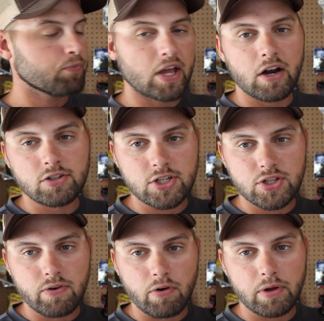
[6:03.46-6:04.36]
and I'll
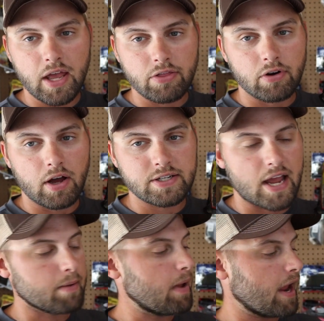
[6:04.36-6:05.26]
just throw together a
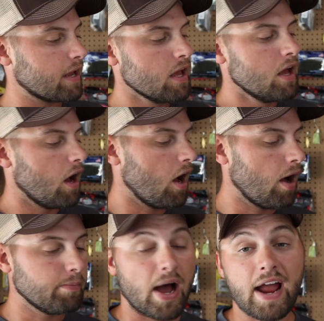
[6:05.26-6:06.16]
day bag.
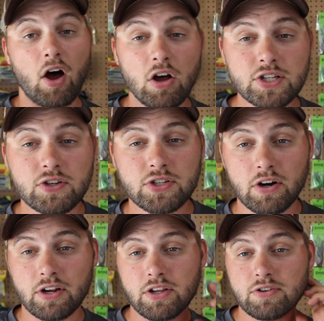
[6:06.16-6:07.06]
I also
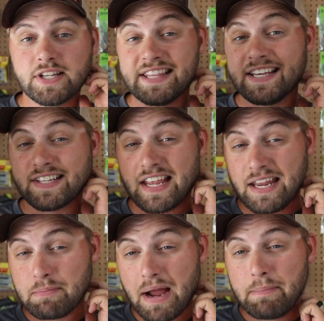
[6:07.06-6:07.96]
started using these
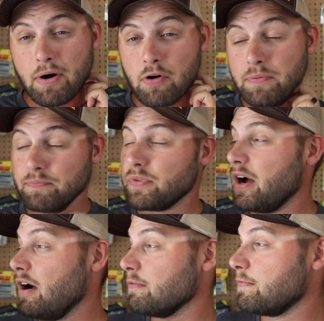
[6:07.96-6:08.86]
in my boat
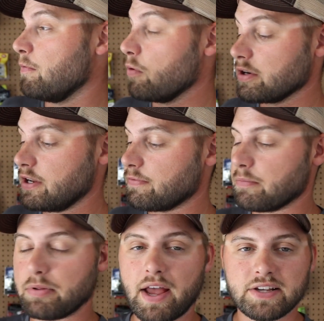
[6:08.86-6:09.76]
for
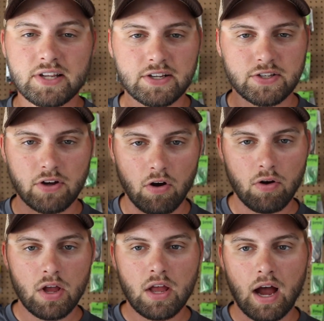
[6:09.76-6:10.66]
different plastics,
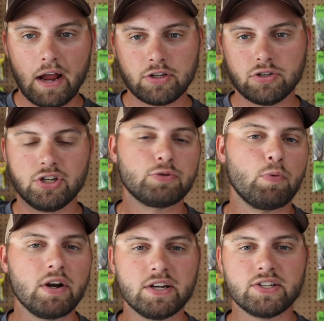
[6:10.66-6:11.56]
so I just
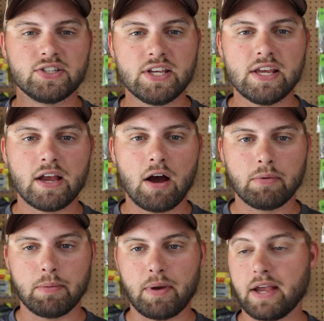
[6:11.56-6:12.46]
wanted to see how
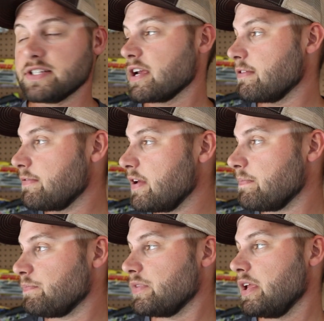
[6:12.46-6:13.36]
many bags I could
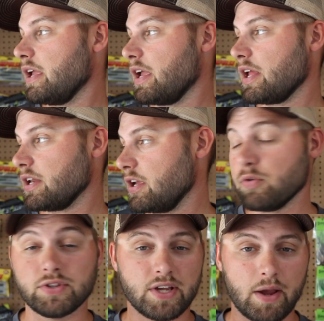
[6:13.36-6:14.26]
fit, and it
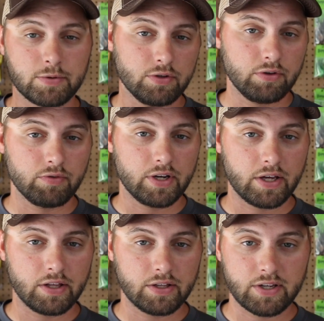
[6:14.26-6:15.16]
was absolutely
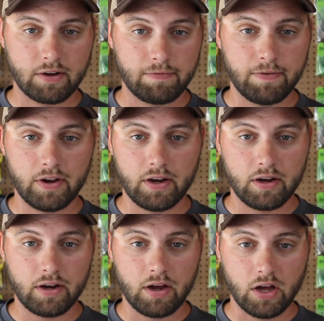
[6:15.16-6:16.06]
ridiculous. I could fit
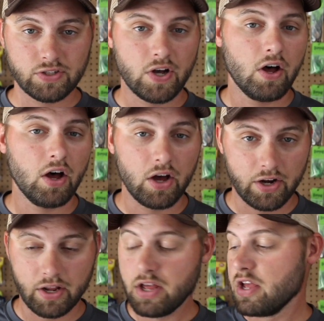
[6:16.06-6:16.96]
a
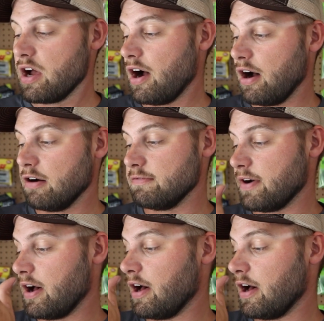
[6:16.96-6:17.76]
ton of